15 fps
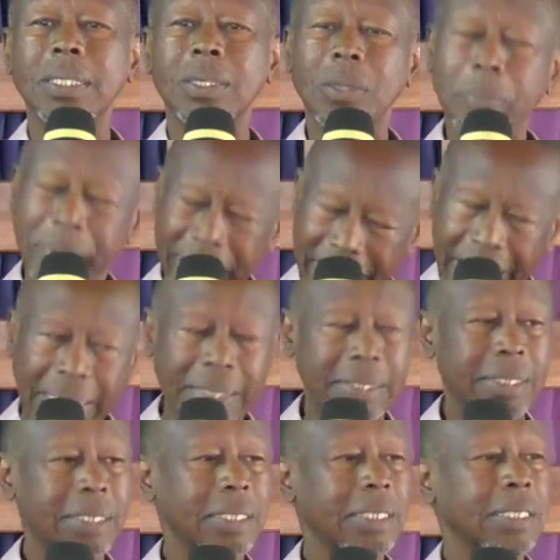You'll be healed.
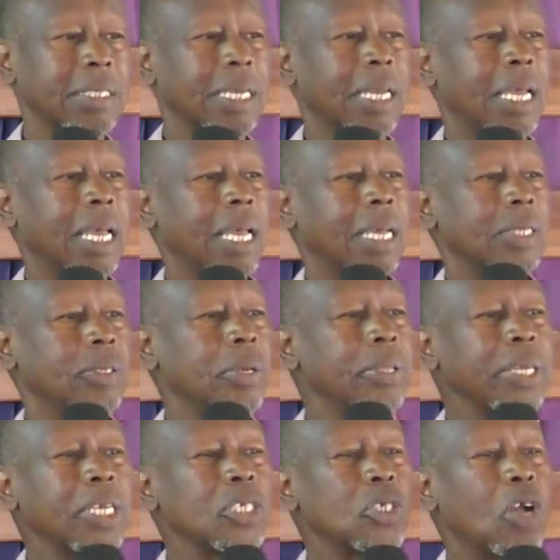Do you
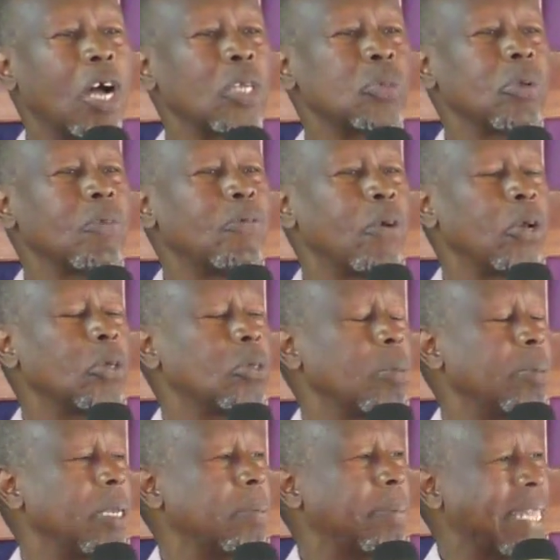think it's God's will for you to
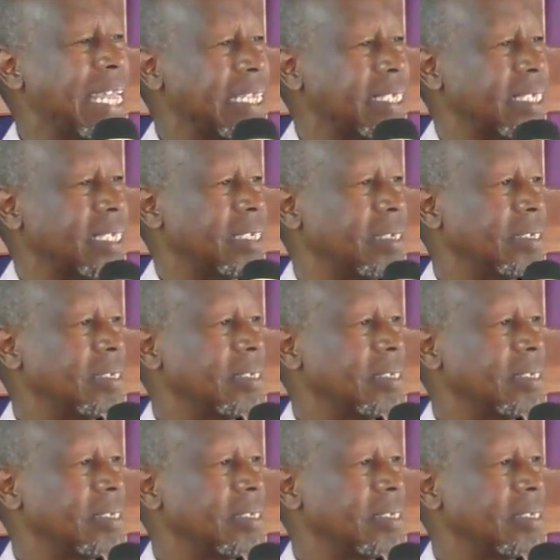be blessed?